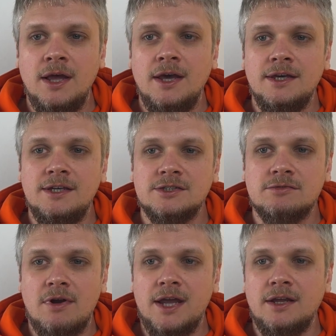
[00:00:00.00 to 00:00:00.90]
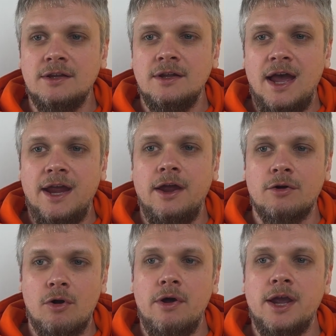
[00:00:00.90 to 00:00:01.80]
He's striking a
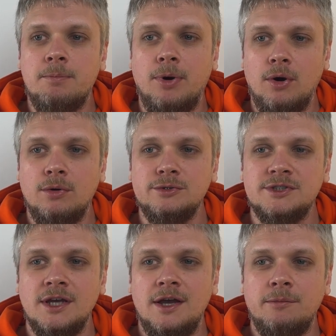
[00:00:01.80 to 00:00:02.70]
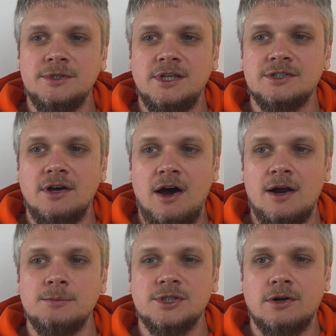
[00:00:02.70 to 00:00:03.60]
heroic pose with his
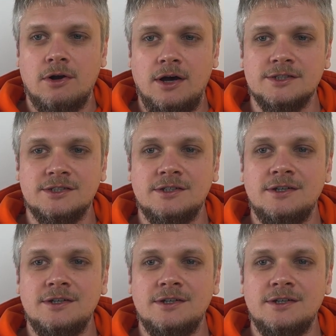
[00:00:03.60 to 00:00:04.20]
arms crossed.